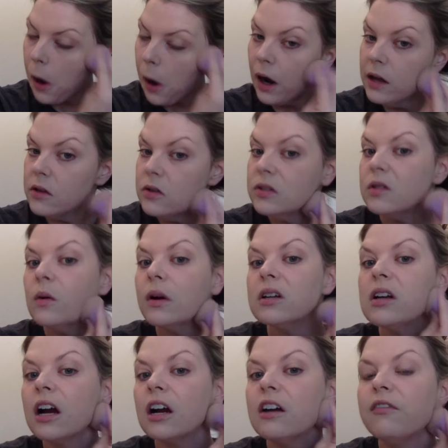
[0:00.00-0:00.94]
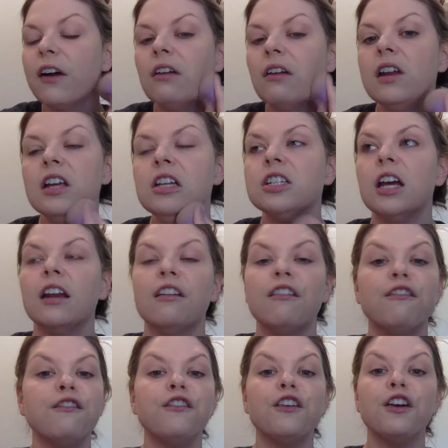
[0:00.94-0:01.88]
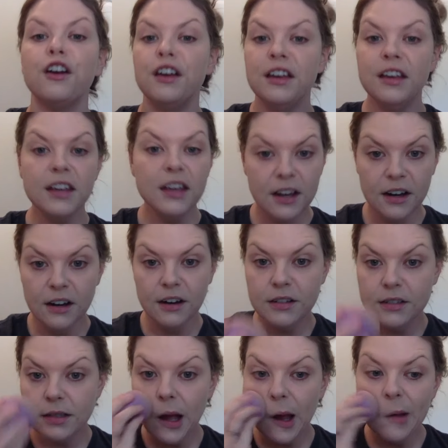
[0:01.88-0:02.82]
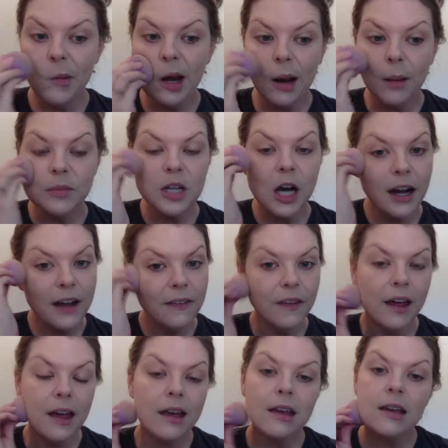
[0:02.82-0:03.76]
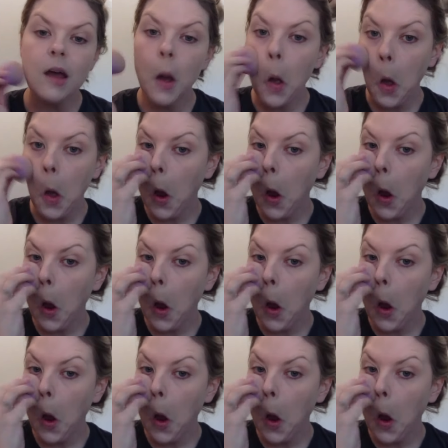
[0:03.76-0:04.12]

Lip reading: I used to wear darker foundation for years. I mean, I'm talking like